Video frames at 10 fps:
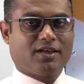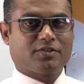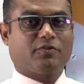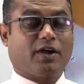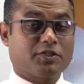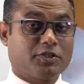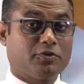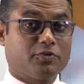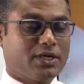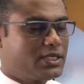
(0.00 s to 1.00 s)
So what you
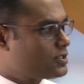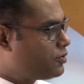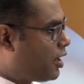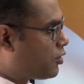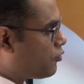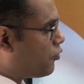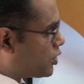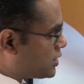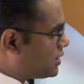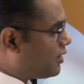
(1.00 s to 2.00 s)
do is you have to
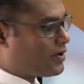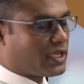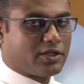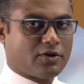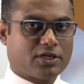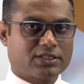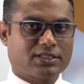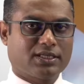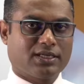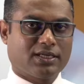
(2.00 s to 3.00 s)
watch the
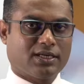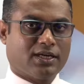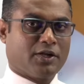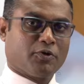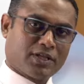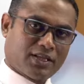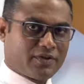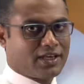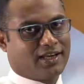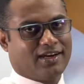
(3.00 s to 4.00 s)
videos during the
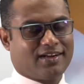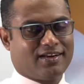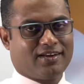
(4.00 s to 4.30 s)
weekend.